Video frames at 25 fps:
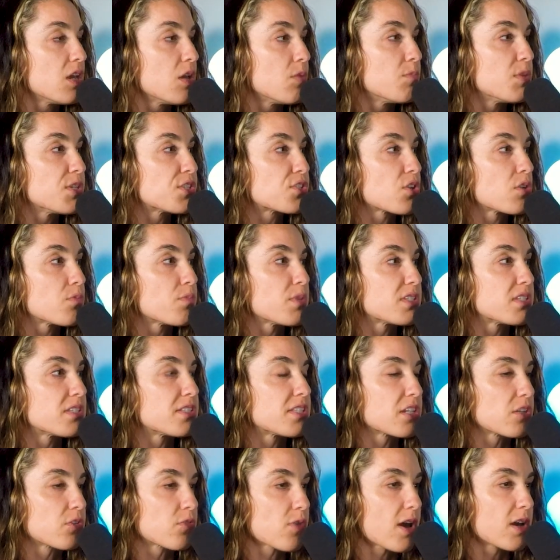Mr. and Mrs.
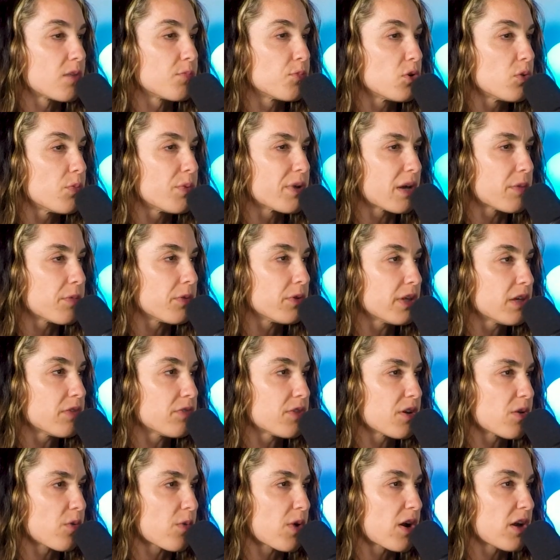Incredible, but I believe
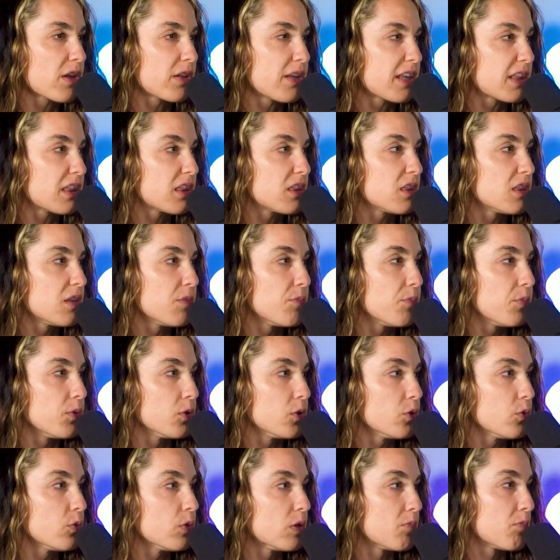they're wearing like the
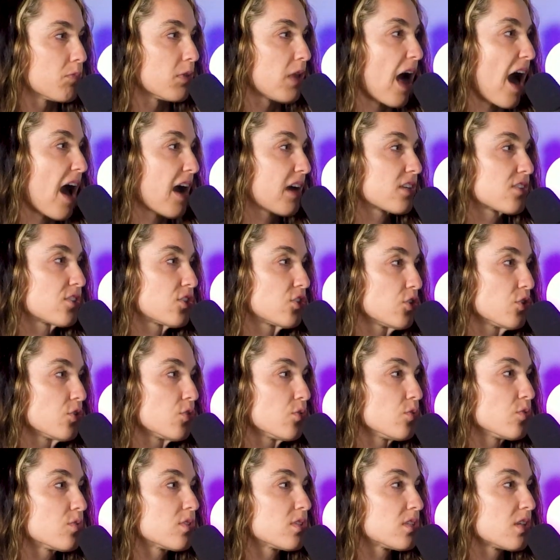blue and black
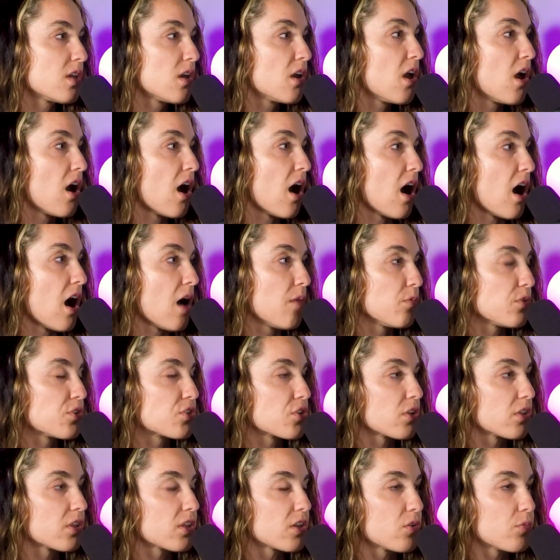suits, which are
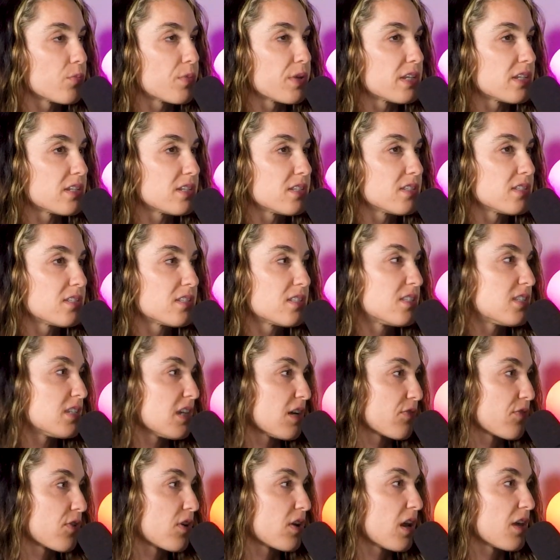a little bit
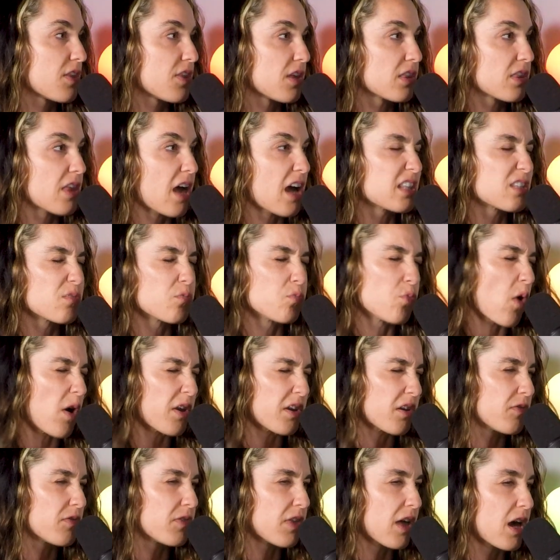different. I think that's one
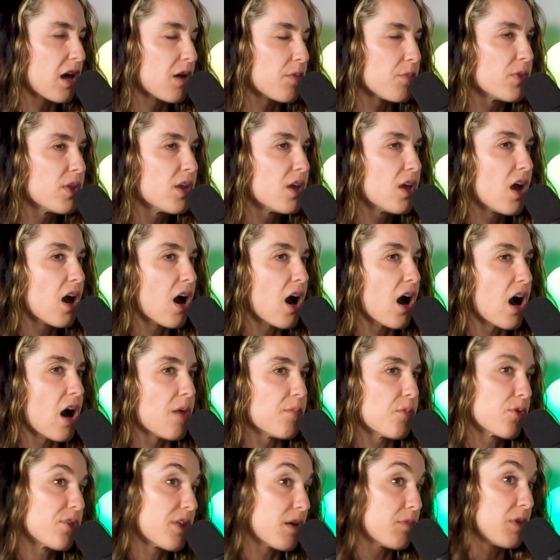of them,
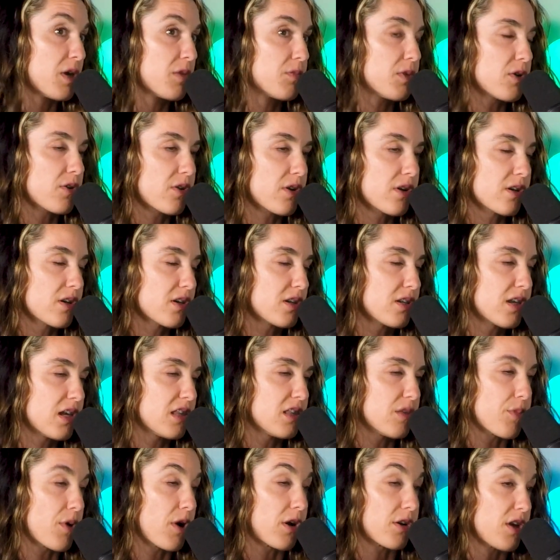or they maybe are in
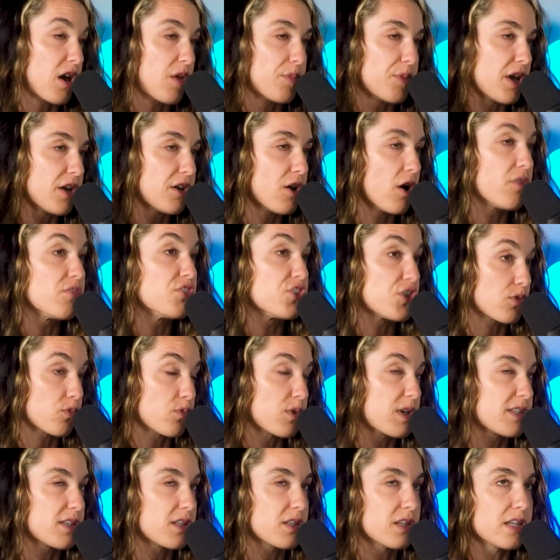the park now, but I know I've just
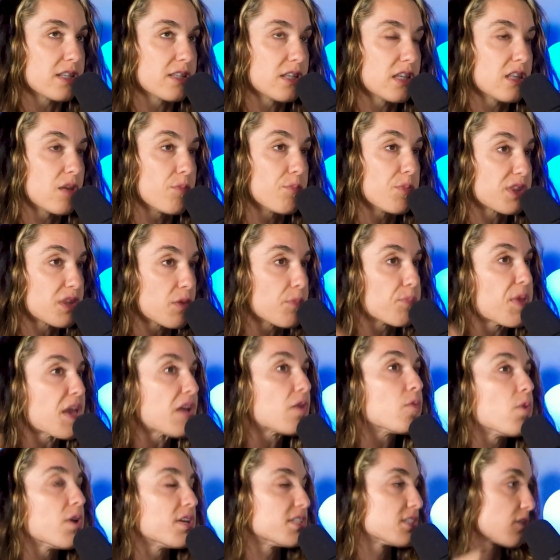recently seen them. But the big
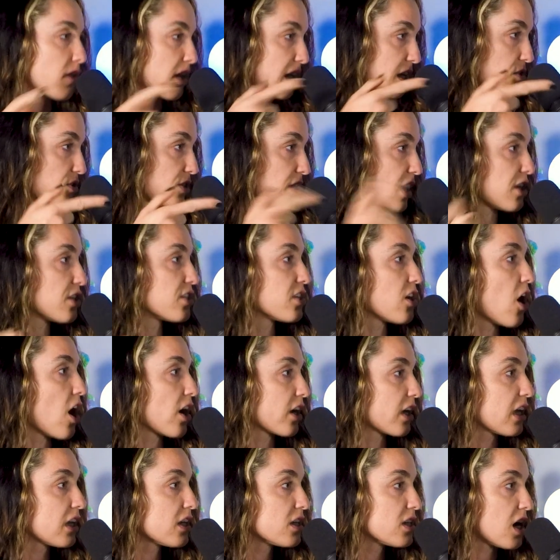ones are, like you said,
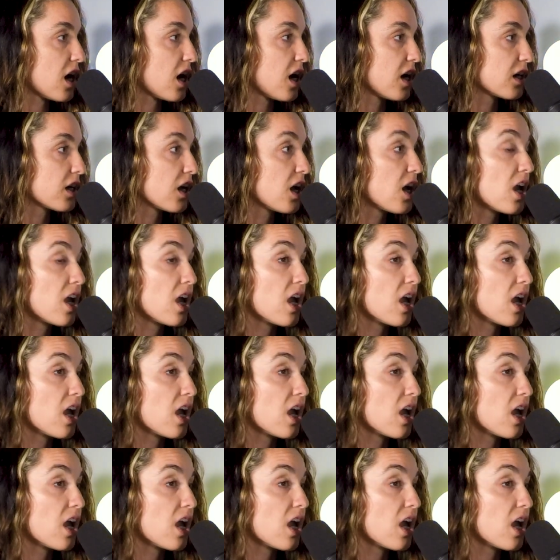Talking Doug.